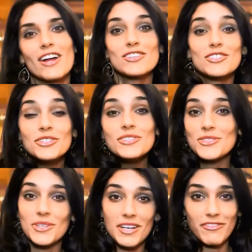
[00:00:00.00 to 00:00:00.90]
A true
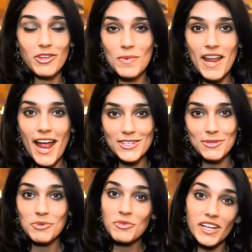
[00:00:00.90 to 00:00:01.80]
student of human
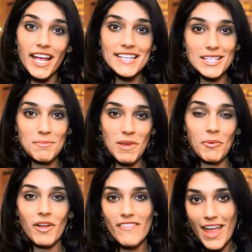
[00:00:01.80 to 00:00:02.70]
action would realize that the
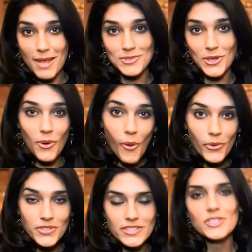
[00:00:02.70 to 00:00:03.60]
people have aims and
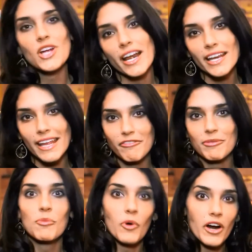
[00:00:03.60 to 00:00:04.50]
goals. They're trying to get
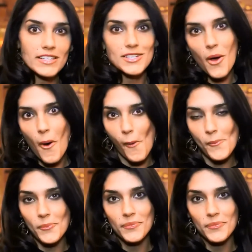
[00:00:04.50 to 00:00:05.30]
from work to home.